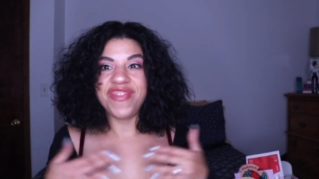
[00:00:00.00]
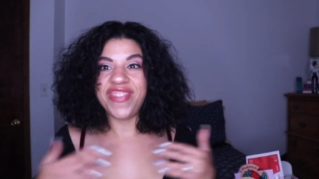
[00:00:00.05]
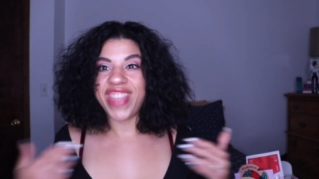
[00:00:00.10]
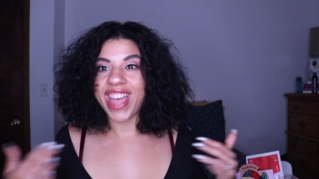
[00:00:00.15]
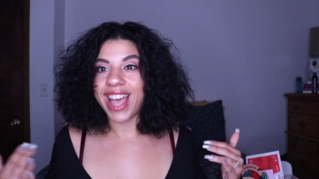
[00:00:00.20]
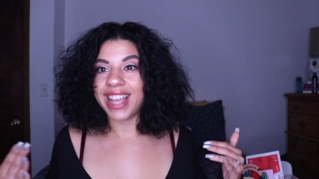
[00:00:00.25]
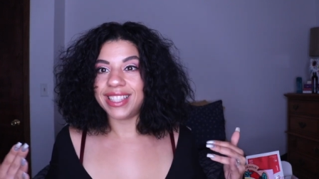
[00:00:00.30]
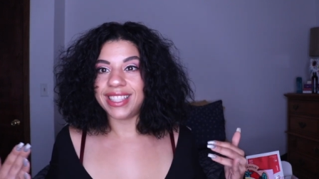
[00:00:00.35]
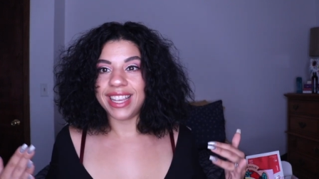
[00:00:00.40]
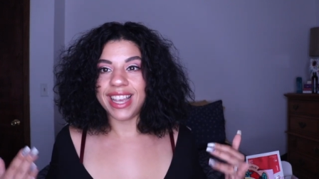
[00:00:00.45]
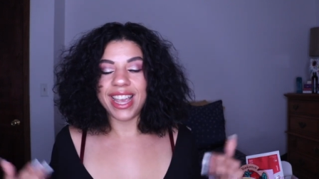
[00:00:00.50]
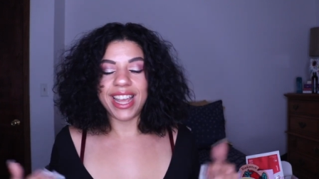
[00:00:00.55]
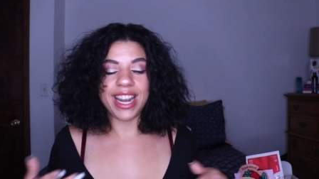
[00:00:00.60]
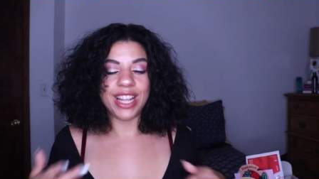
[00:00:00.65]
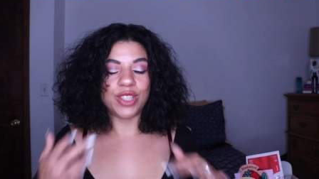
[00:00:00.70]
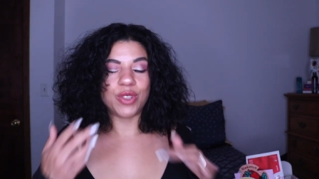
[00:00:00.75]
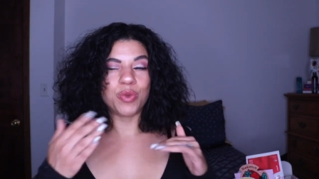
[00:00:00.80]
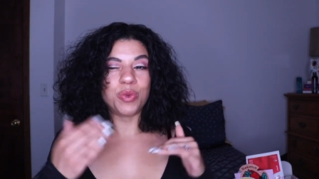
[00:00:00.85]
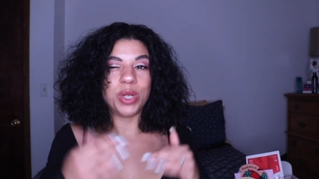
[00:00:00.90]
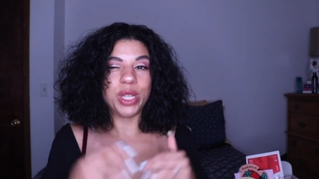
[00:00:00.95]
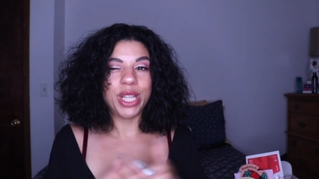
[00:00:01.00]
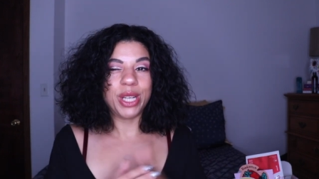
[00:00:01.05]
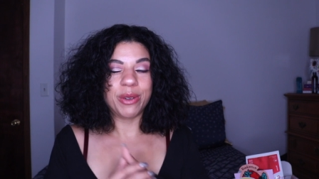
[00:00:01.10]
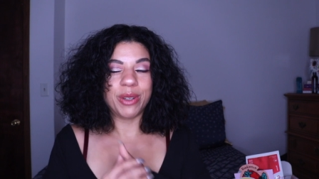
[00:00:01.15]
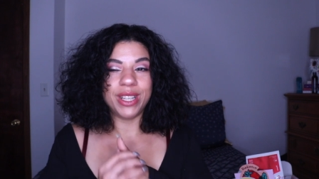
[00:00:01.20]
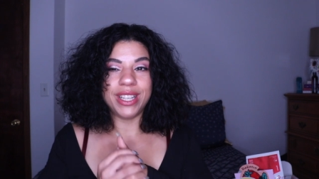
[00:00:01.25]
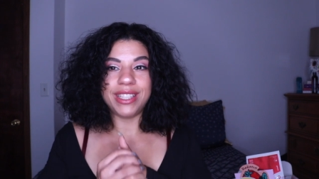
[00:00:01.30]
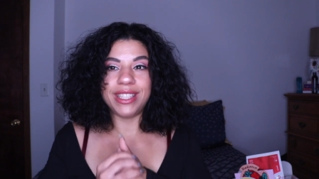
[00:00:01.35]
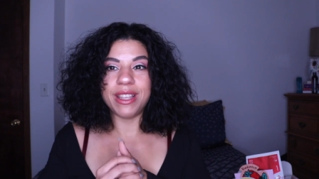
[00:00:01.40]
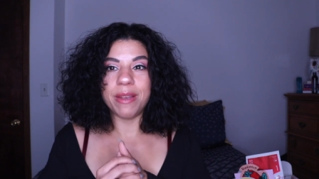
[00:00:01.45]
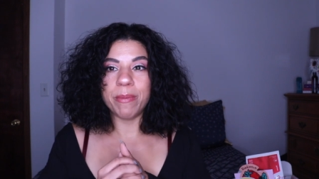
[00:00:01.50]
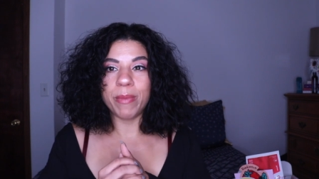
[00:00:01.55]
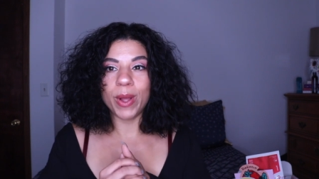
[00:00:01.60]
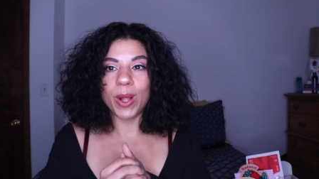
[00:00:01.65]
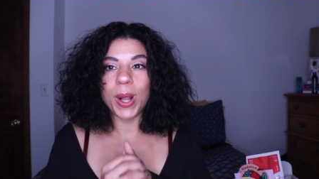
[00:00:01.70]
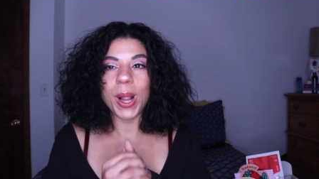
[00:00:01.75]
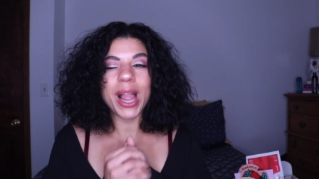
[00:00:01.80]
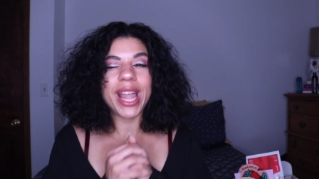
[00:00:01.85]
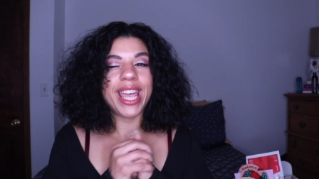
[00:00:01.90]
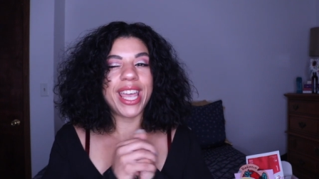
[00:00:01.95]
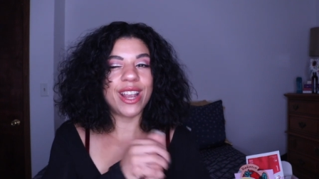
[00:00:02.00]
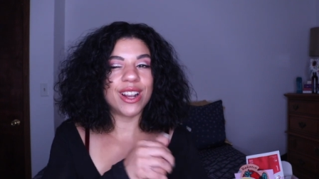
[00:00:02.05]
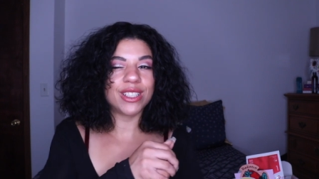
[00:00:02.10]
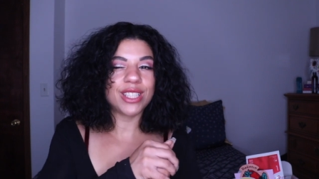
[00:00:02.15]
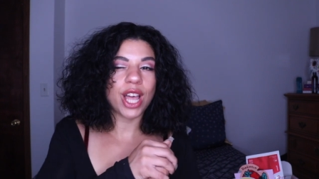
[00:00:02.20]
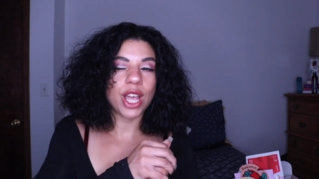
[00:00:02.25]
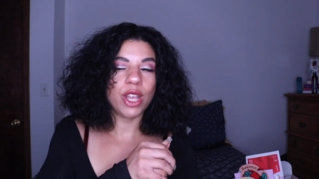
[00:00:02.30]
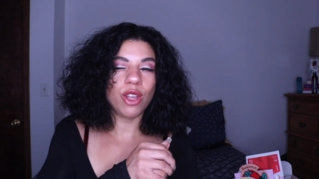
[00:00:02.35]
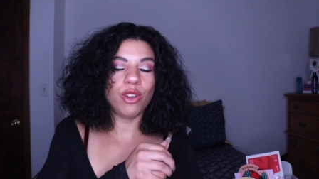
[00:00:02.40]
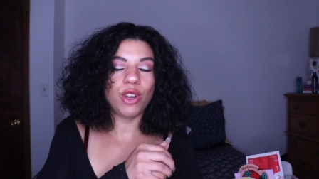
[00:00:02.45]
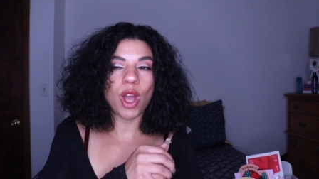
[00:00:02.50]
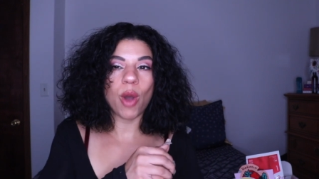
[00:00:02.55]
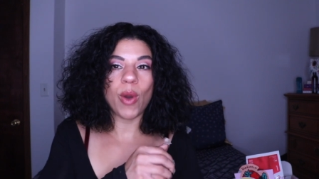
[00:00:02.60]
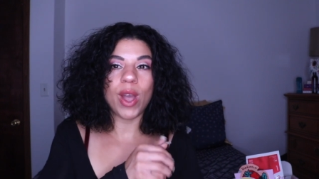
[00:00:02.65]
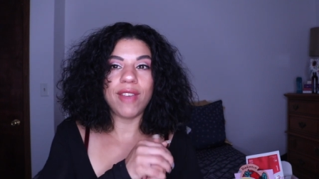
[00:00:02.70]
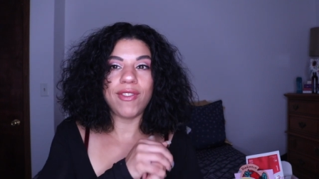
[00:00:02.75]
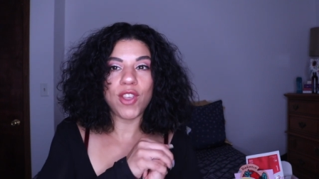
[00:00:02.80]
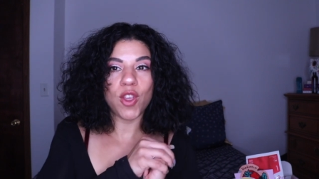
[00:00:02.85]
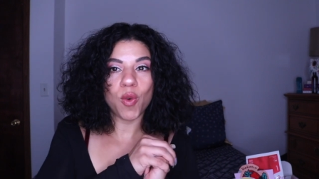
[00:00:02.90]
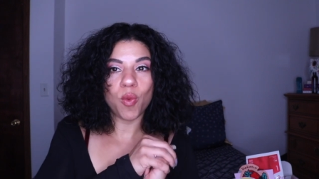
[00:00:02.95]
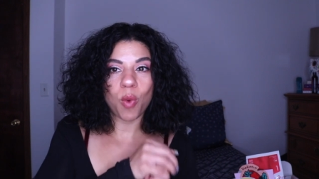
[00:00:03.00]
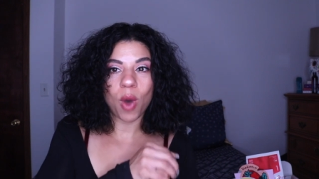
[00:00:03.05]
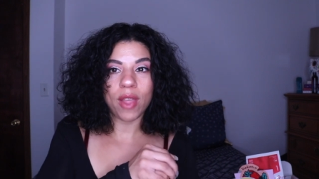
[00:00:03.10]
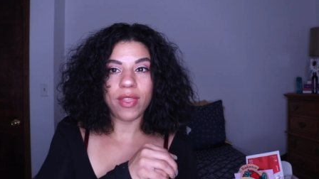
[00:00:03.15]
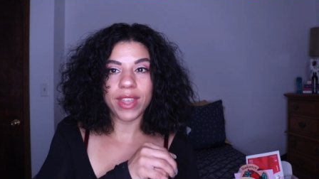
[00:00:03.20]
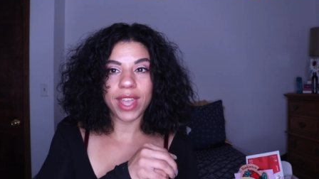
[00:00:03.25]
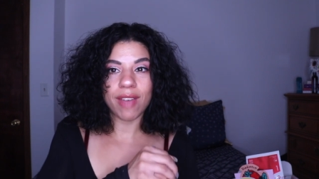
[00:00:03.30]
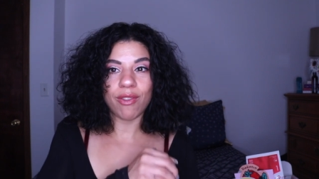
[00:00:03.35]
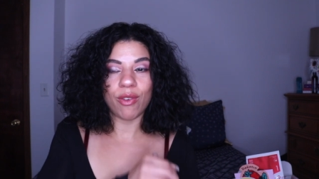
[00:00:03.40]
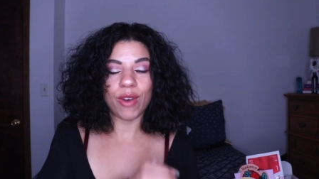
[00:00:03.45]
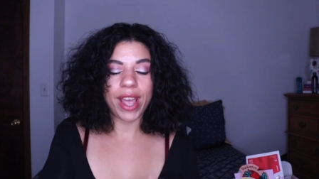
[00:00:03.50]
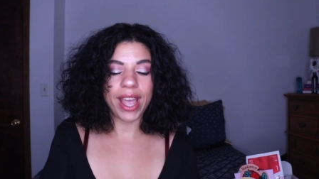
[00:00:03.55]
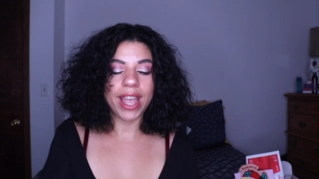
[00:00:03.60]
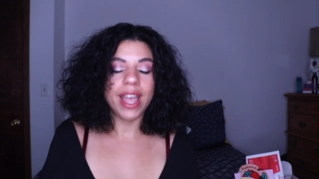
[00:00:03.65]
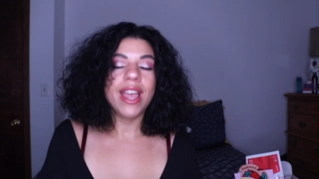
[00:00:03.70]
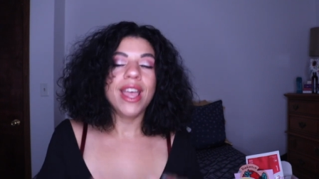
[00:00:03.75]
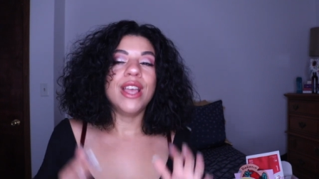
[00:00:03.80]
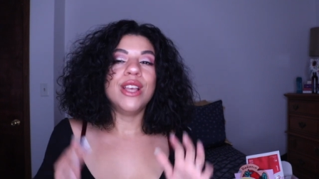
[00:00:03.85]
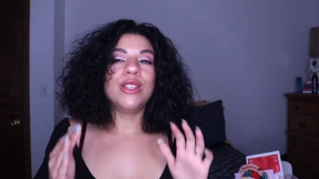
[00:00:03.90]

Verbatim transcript: That's it. It's really, really simple. Here's how you'll know if you won the giveaway.